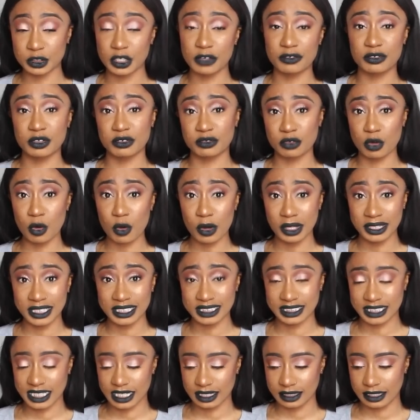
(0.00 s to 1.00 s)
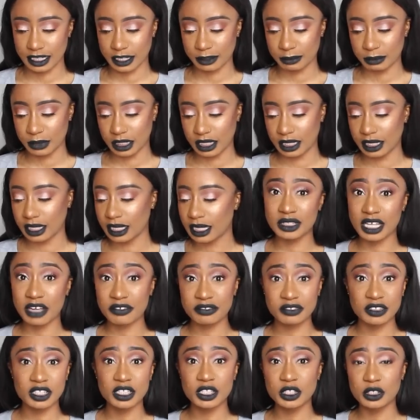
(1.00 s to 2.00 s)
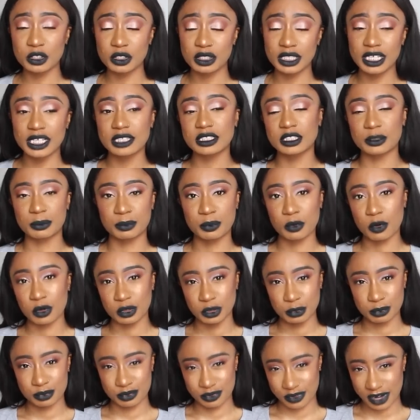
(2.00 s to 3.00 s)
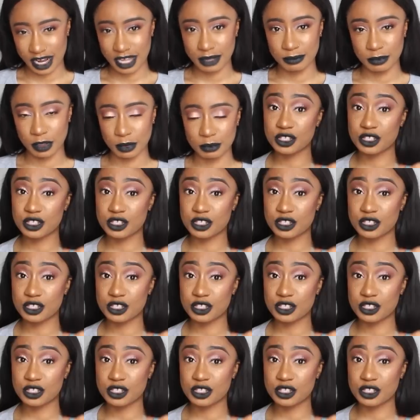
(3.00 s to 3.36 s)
So if you've got oily skin like me, you definitely need to put on a primer.